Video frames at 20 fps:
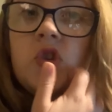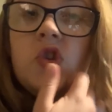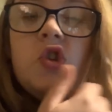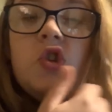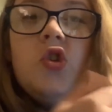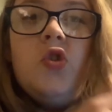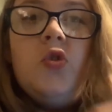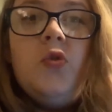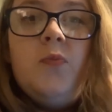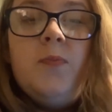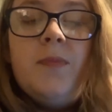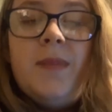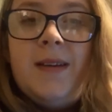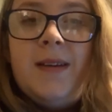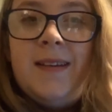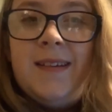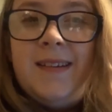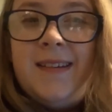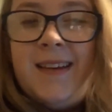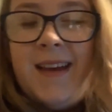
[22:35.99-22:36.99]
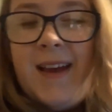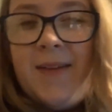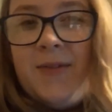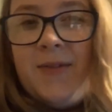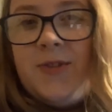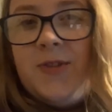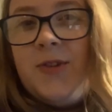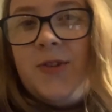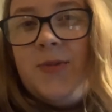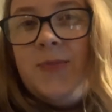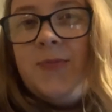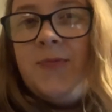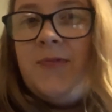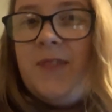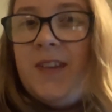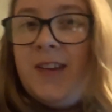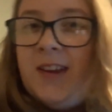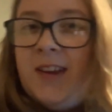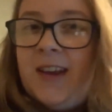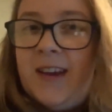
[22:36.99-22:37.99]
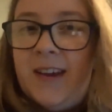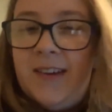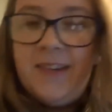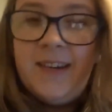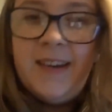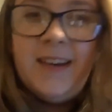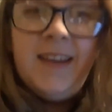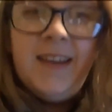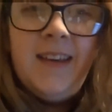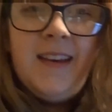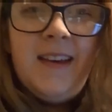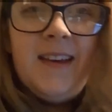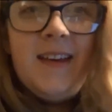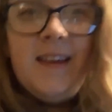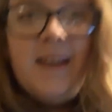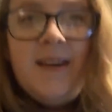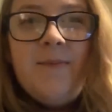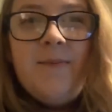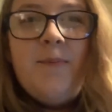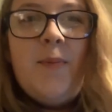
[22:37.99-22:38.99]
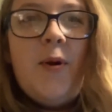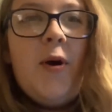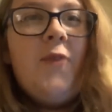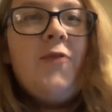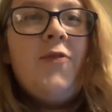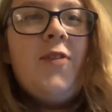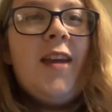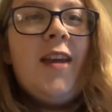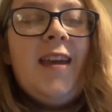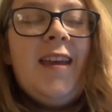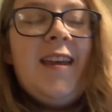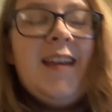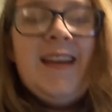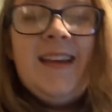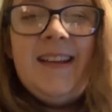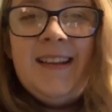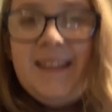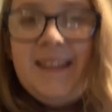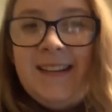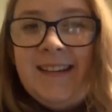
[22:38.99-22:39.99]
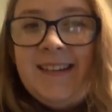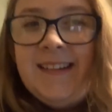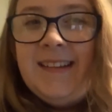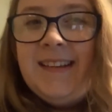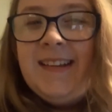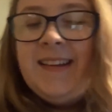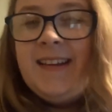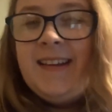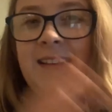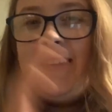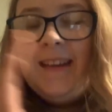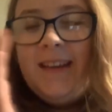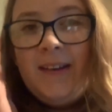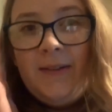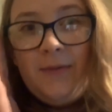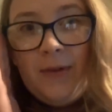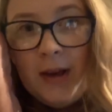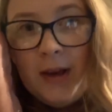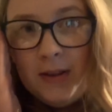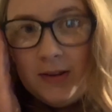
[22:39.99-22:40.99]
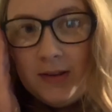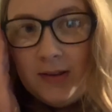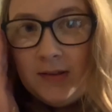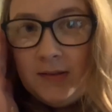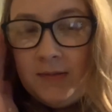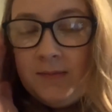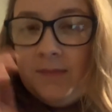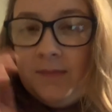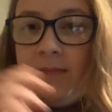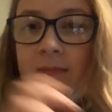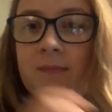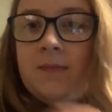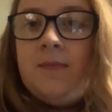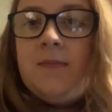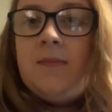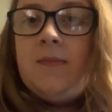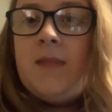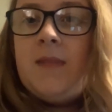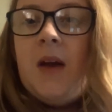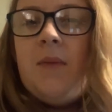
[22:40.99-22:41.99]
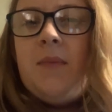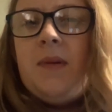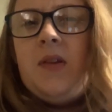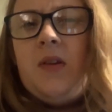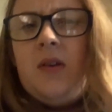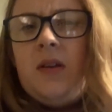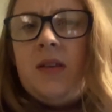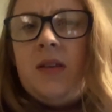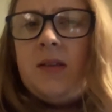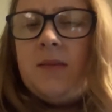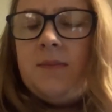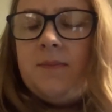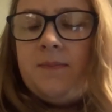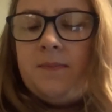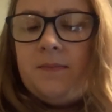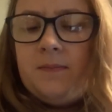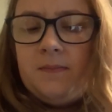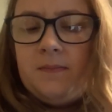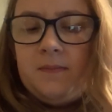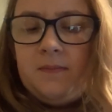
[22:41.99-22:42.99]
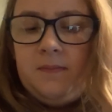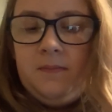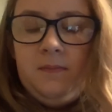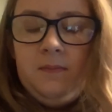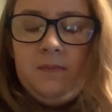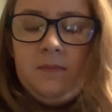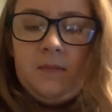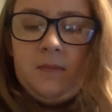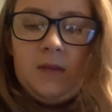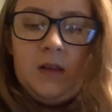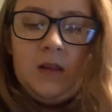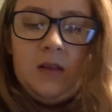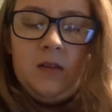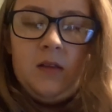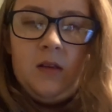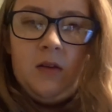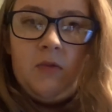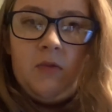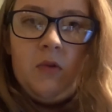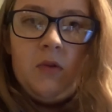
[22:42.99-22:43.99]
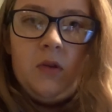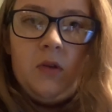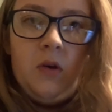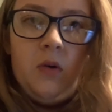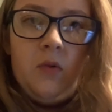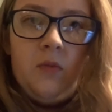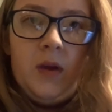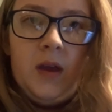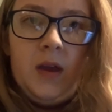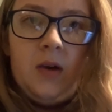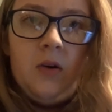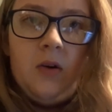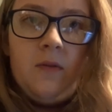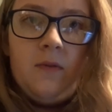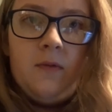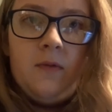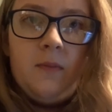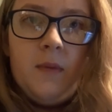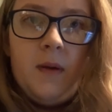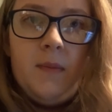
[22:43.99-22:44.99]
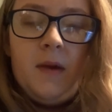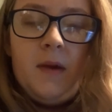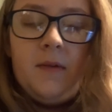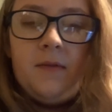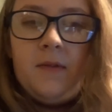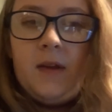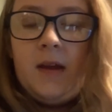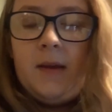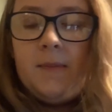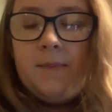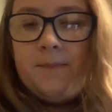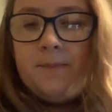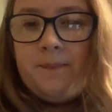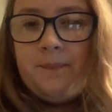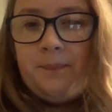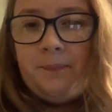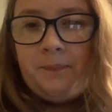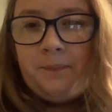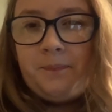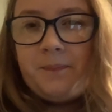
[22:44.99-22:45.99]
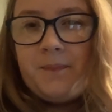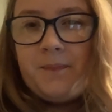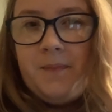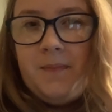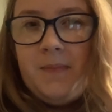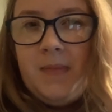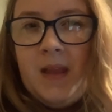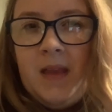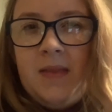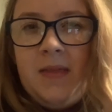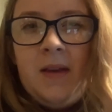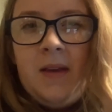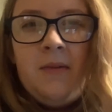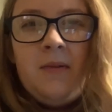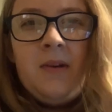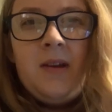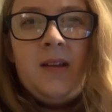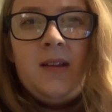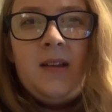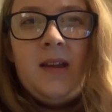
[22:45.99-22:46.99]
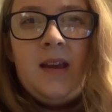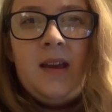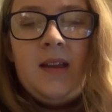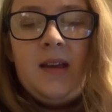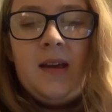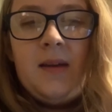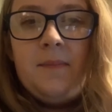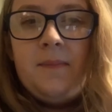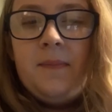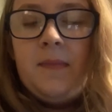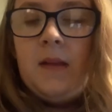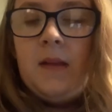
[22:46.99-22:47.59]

Zoom video birthday, which that'll be nice since I've got the whole week off for my birthday. I think I'm gonna need it.